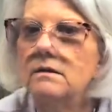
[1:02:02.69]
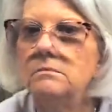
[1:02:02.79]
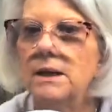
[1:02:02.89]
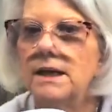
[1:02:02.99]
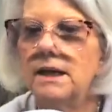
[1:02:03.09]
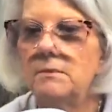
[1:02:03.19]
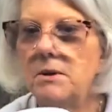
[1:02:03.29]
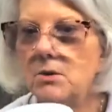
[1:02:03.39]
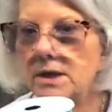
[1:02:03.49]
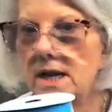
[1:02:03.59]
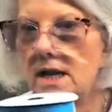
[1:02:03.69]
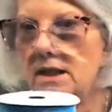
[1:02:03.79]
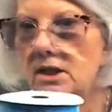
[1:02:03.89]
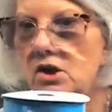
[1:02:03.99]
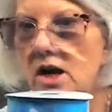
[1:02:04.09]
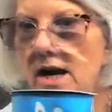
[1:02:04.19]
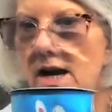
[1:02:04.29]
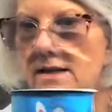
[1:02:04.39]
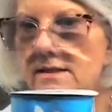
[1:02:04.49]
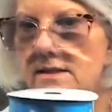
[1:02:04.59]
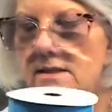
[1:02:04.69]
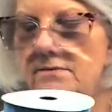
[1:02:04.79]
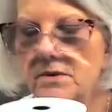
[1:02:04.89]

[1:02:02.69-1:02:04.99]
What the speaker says: Bunny poking out of the grass.